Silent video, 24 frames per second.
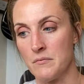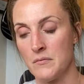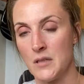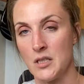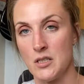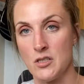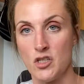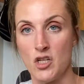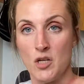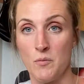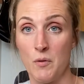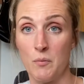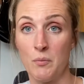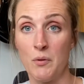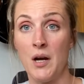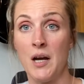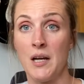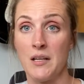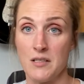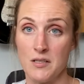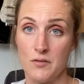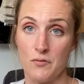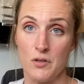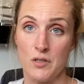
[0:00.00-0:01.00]
consumer
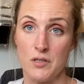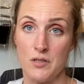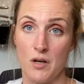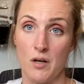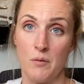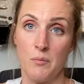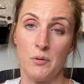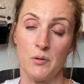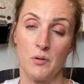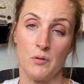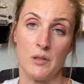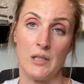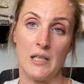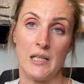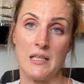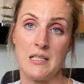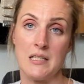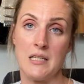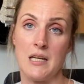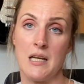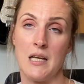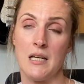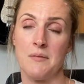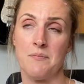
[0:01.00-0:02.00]
brands, for example, on
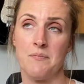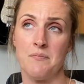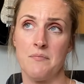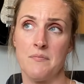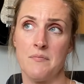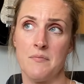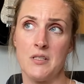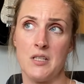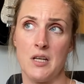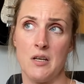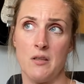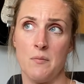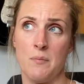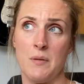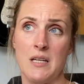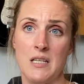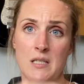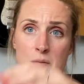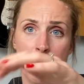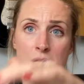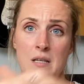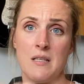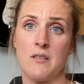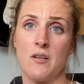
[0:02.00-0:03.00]
LinkedIn. So the
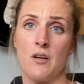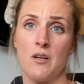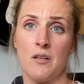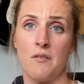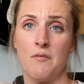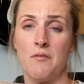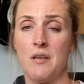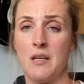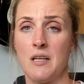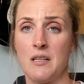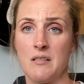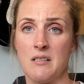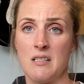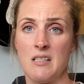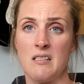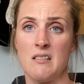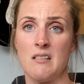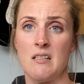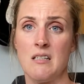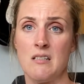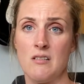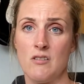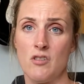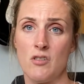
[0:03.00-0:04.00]
B2B side of things
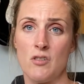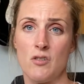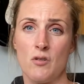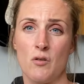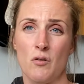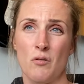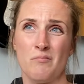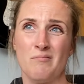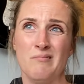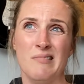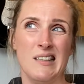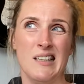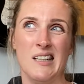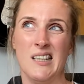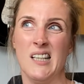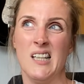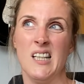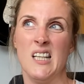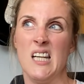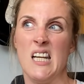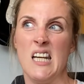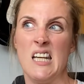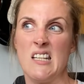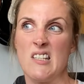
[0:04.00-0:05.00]
is just not,
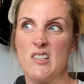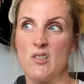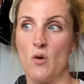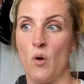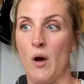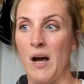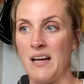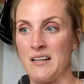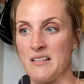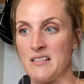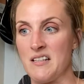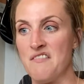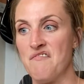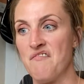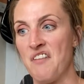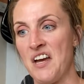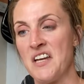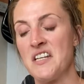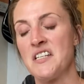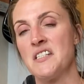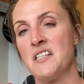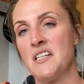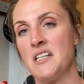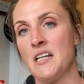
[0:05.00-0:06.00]
it's not as
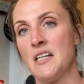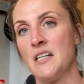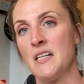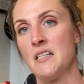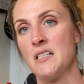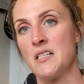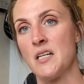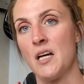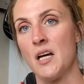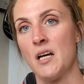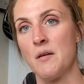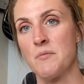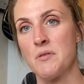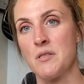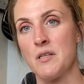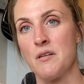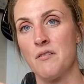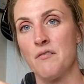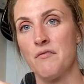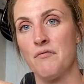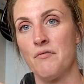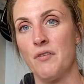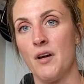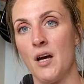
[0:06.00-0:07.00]
invested in terms
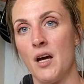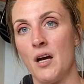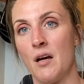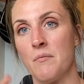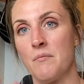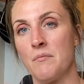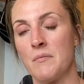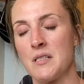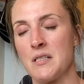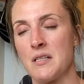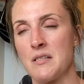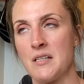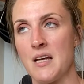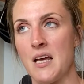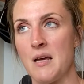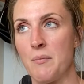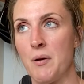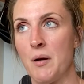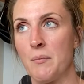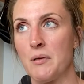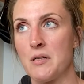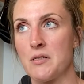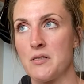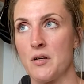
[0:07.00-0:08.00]
of, as I say,
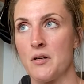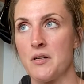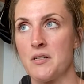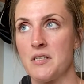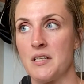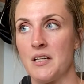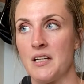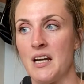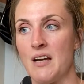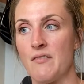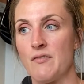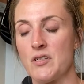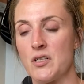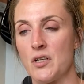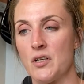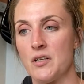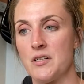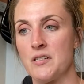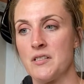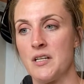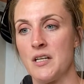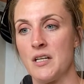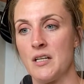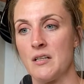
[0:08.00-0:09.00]
publicising and
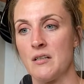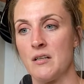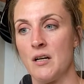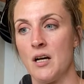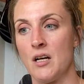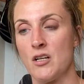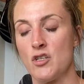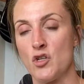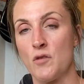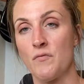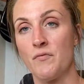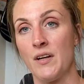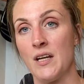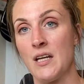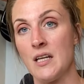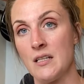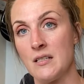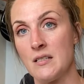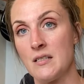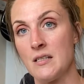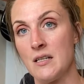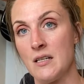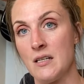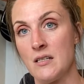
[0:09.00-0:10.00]
advertising job
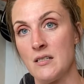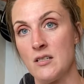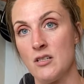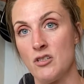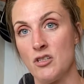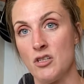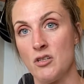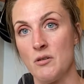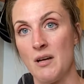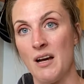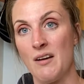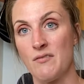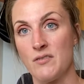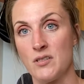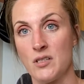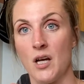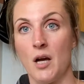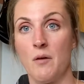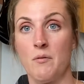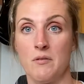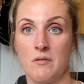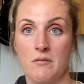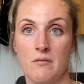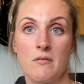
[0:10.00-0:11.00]
vacancies. You do have to
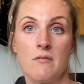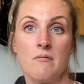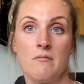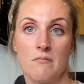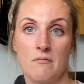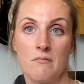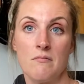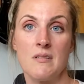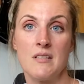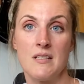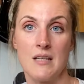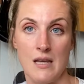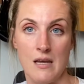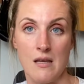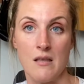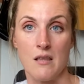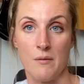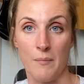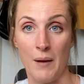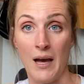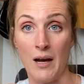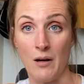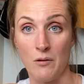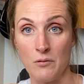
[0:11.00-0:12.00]
go and seek
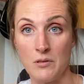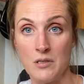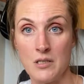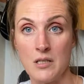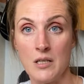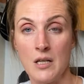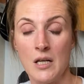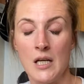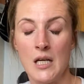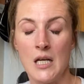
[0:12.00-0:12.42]
them out.